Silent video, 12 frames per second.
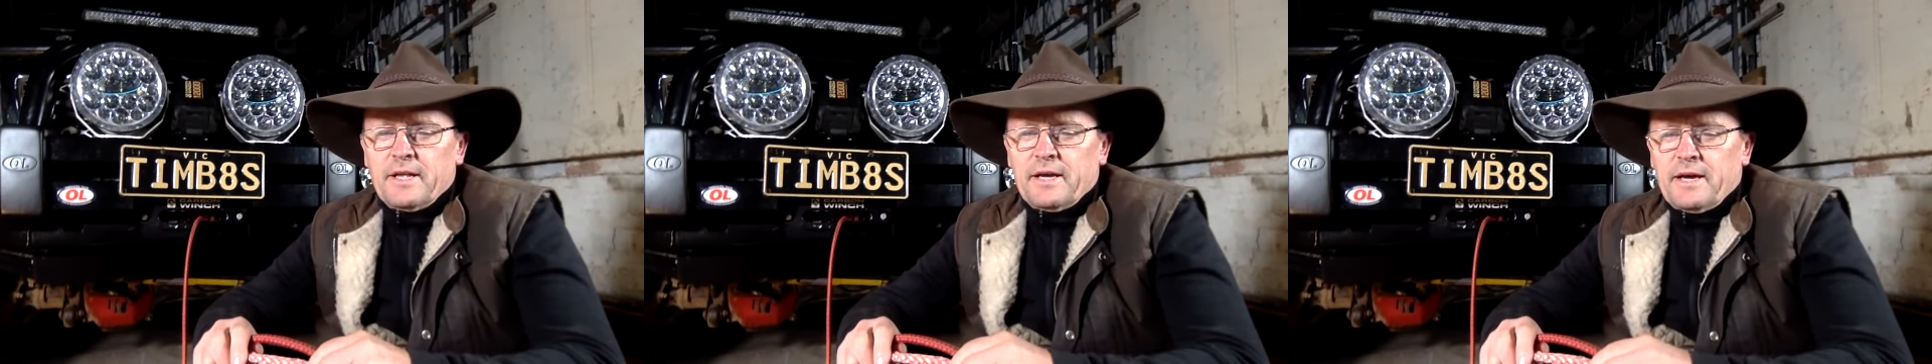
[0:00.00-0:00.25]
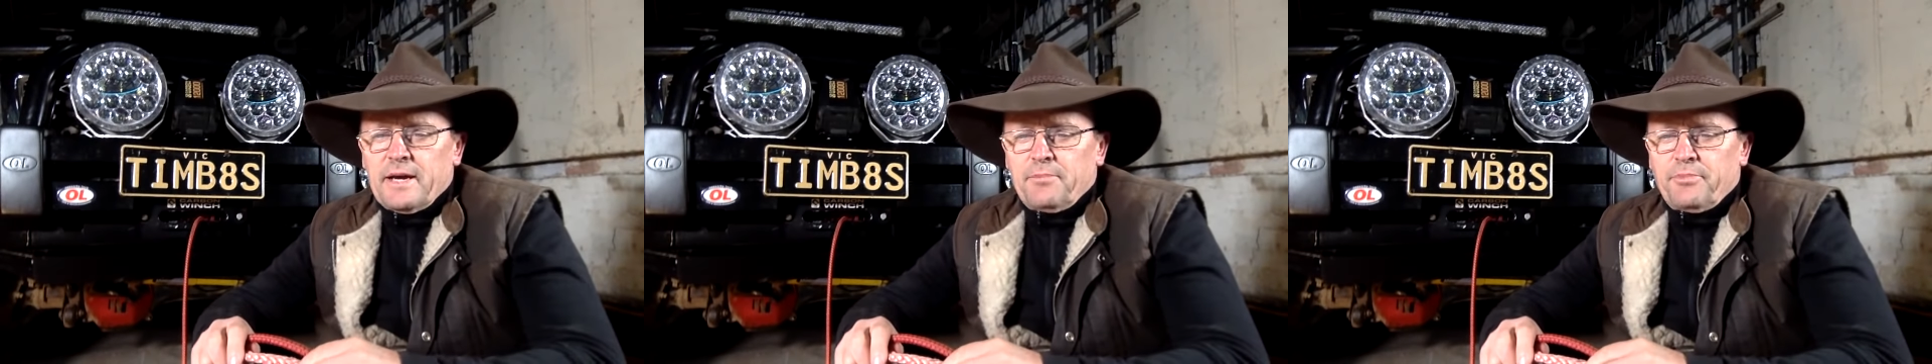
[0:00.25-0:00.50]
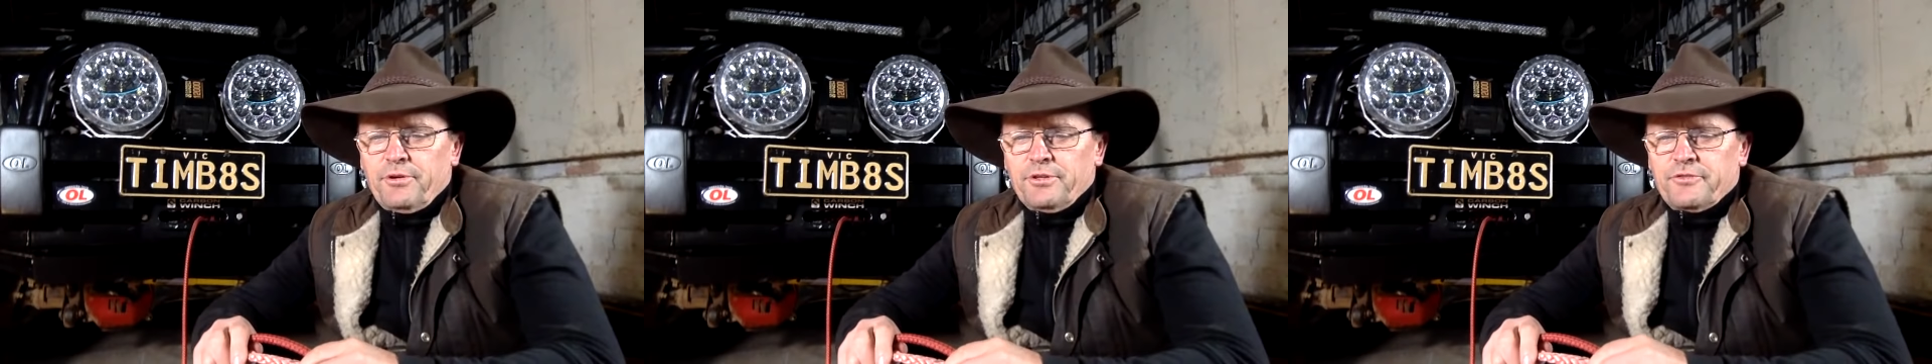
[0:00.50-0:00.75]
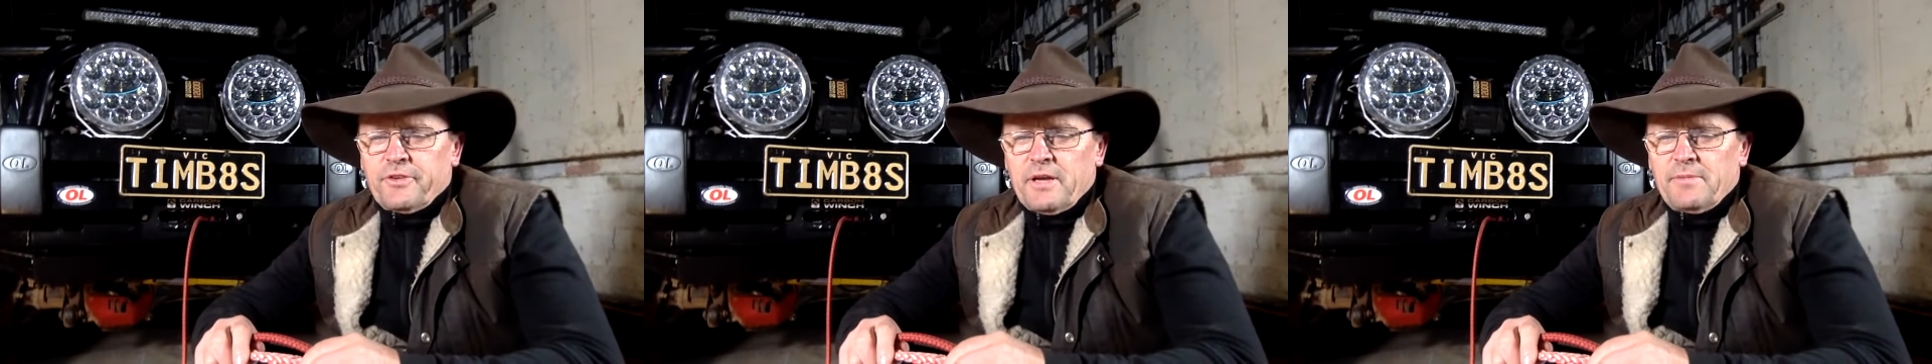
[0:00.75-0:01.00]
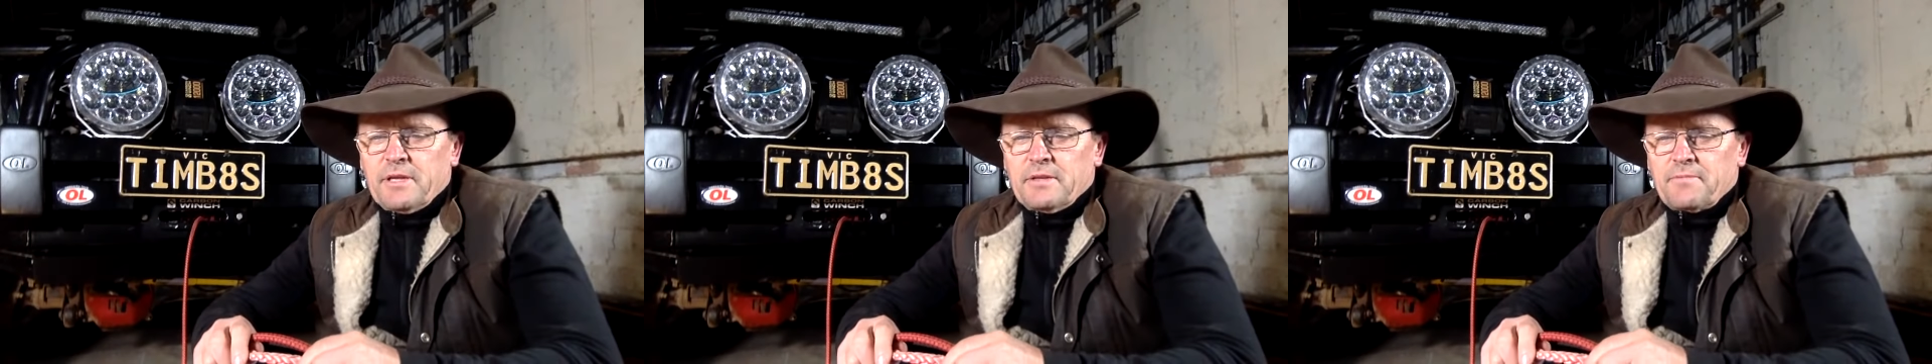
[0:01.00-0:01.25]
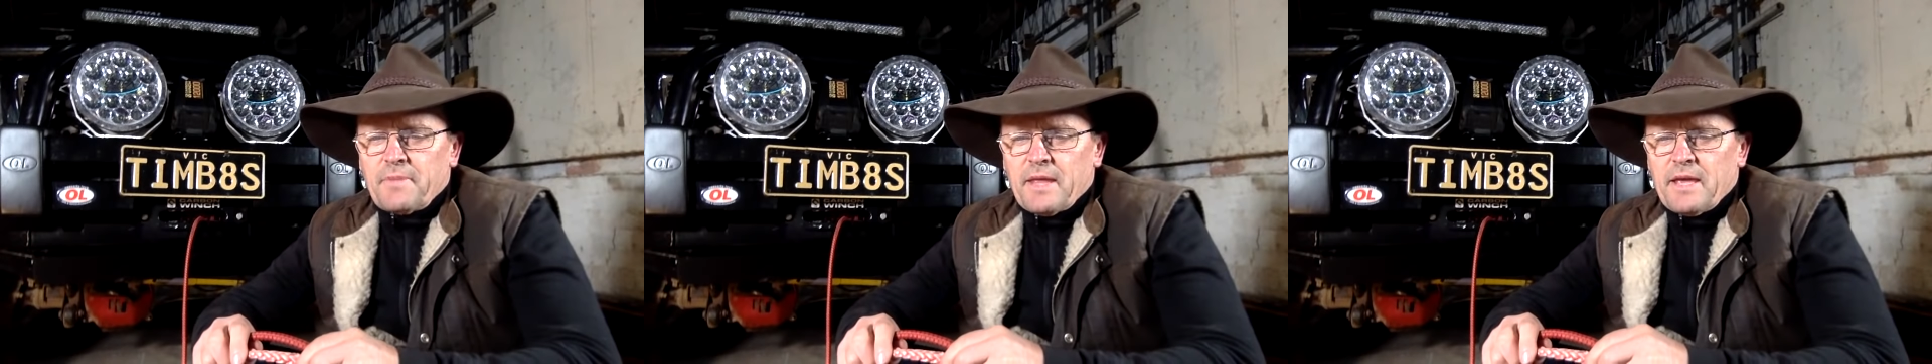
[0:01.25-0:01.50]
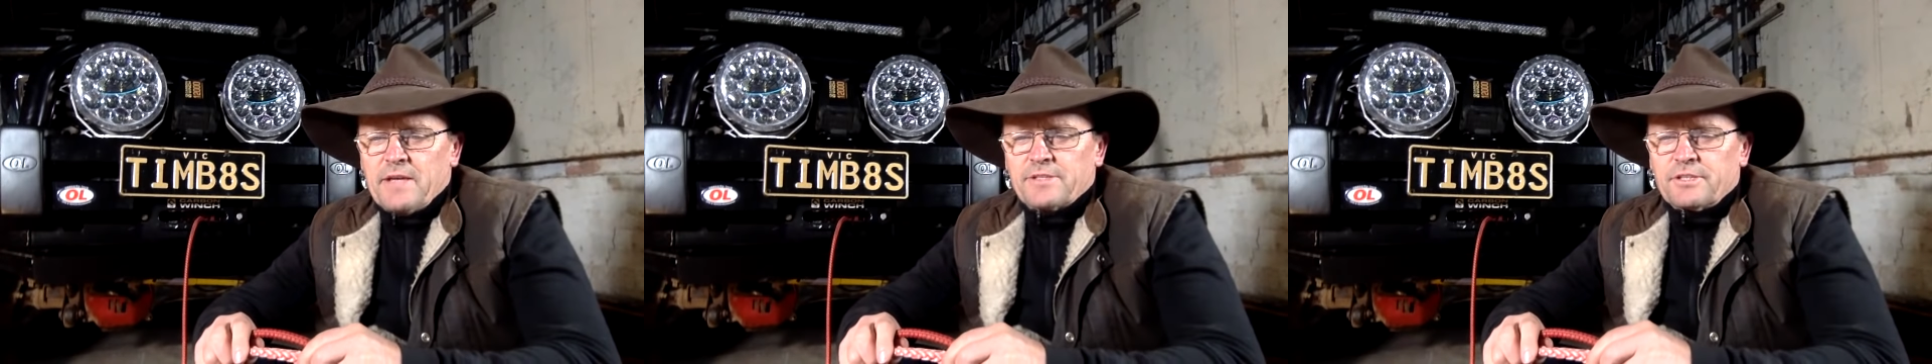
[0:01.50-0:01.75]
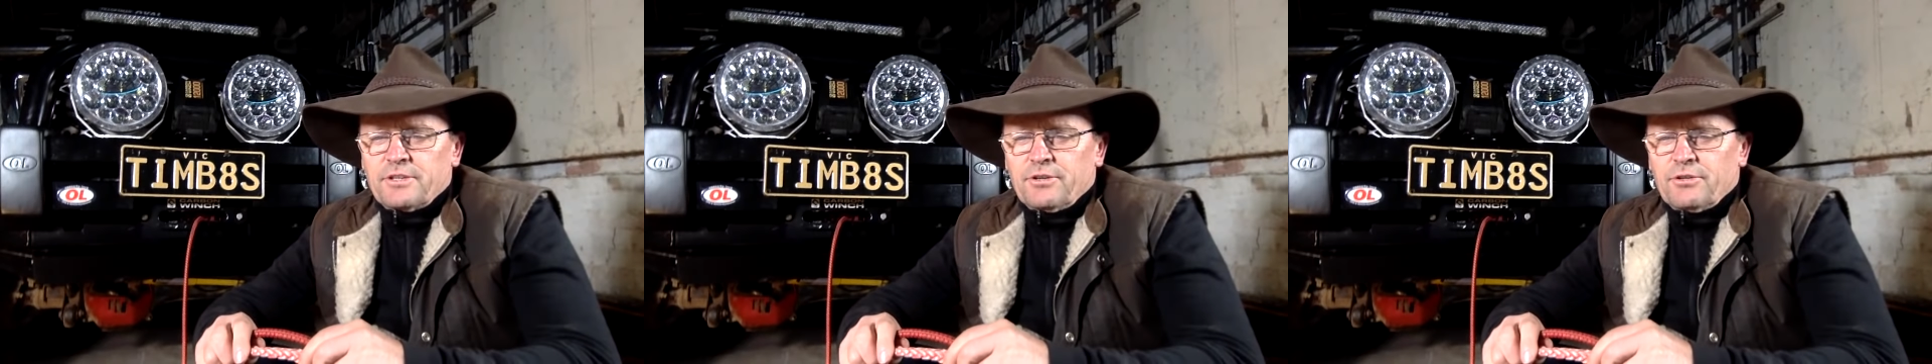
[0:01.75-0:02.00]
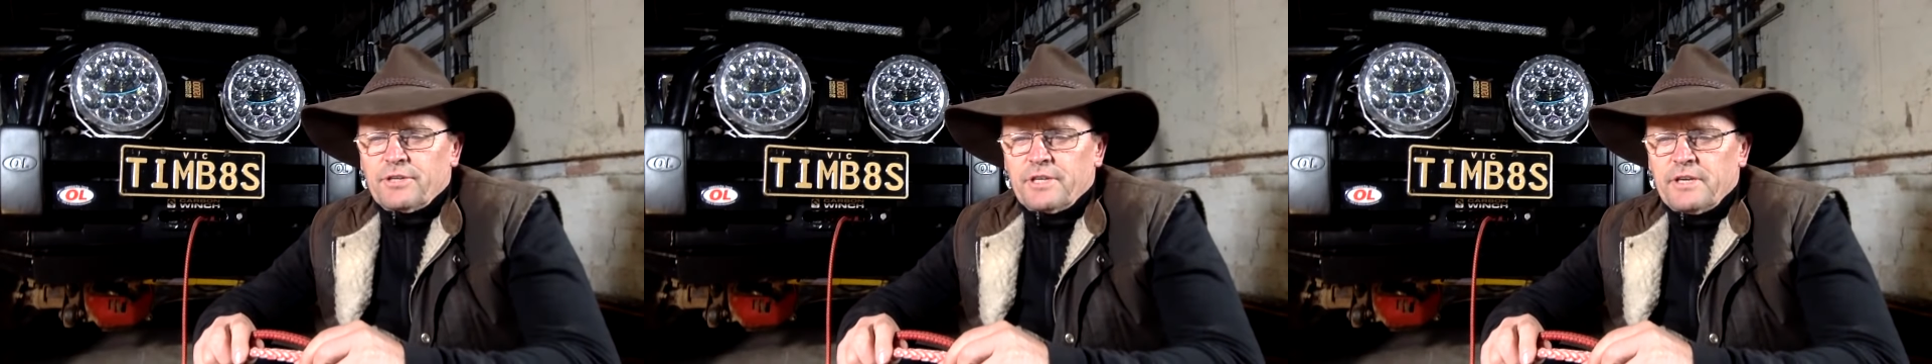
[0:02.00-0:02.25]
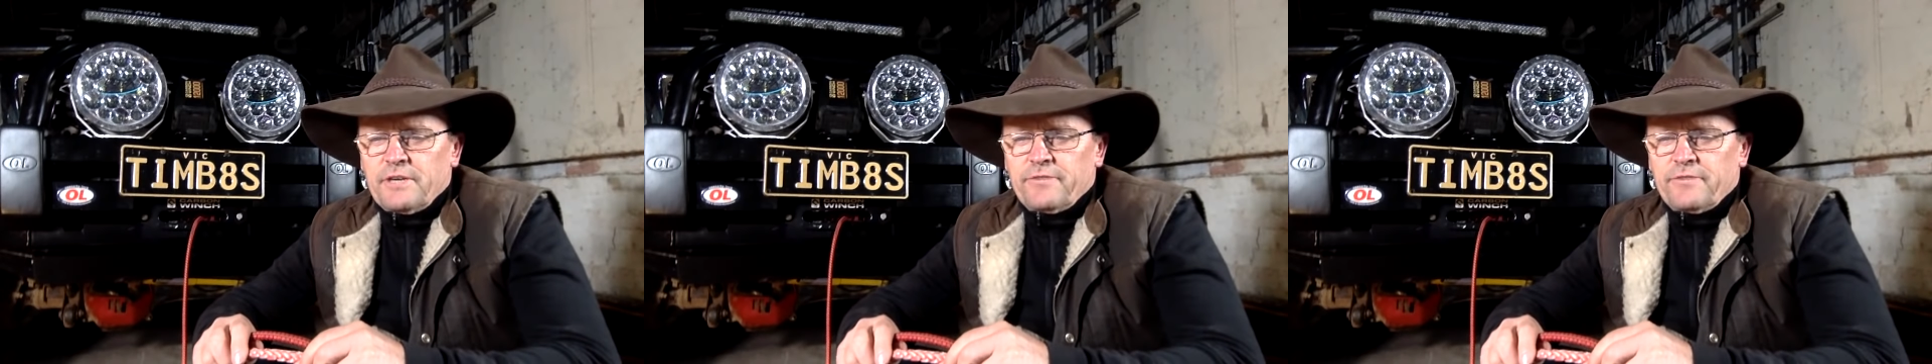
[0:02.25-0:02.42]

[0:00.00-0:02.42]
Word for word: Uh, Bruce Fleming, excellent idea